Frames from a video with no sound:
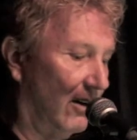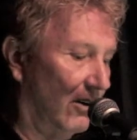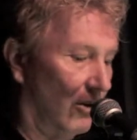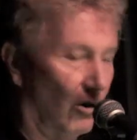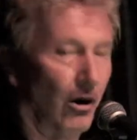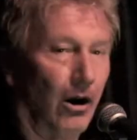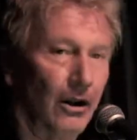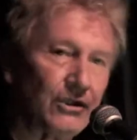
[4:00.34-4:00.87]
our
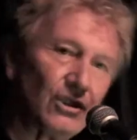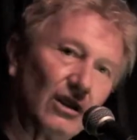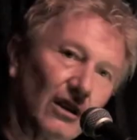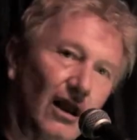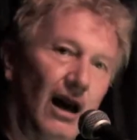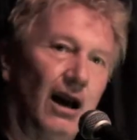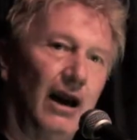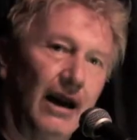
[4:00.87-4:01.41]
hearts
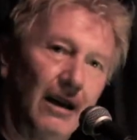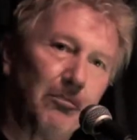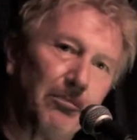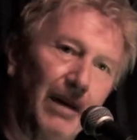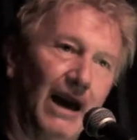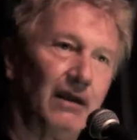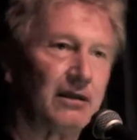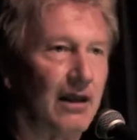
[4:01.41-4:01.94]
lie
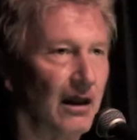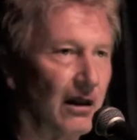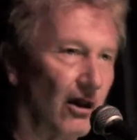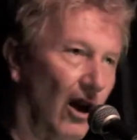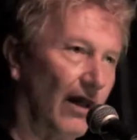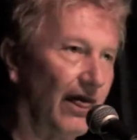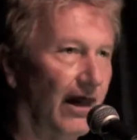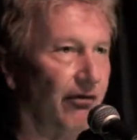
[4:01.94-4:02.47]
panting
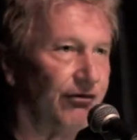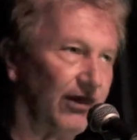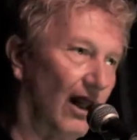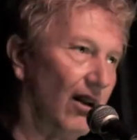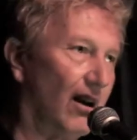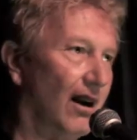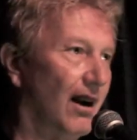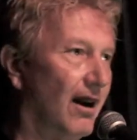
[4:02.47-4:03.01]
on the
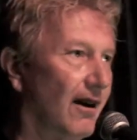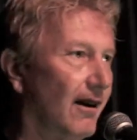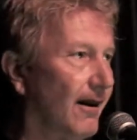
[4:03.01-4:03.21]
floor.